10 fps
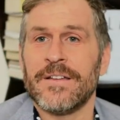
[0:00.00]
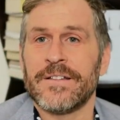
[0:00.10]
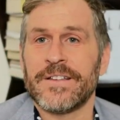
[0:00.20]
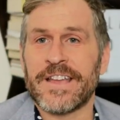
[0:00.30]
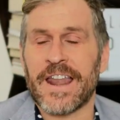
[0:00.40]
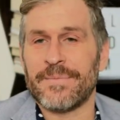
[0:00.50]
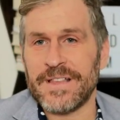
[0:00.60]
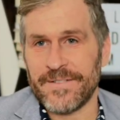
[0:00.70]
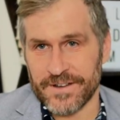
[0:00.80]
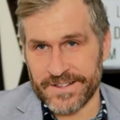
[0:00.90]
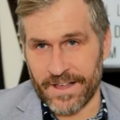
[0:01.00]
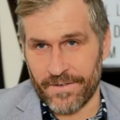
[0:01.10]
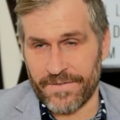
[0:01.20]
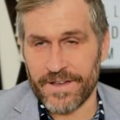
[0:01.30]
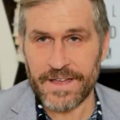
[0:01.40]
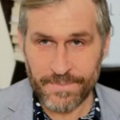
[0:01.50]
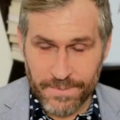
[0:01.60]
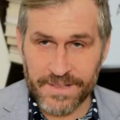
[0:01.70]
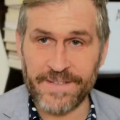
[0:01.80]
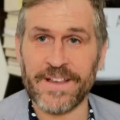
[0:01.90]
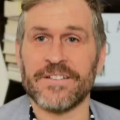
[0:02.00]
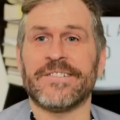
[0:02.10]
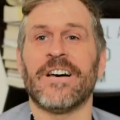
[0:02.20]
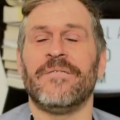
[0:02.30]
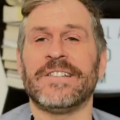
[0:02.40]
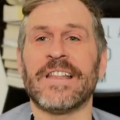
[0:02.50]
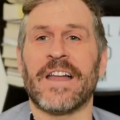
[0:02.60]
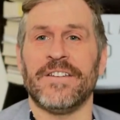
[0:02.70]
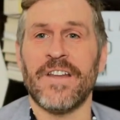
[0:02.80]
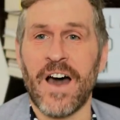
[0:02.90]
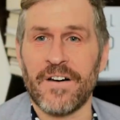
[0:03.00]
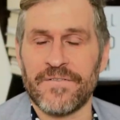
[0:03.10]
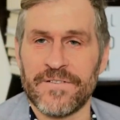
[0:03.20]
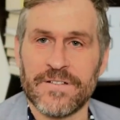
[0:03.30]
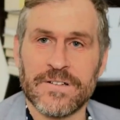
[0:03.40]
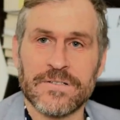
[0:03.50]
So you got to believe in yourself. But believing in yourself is not enough.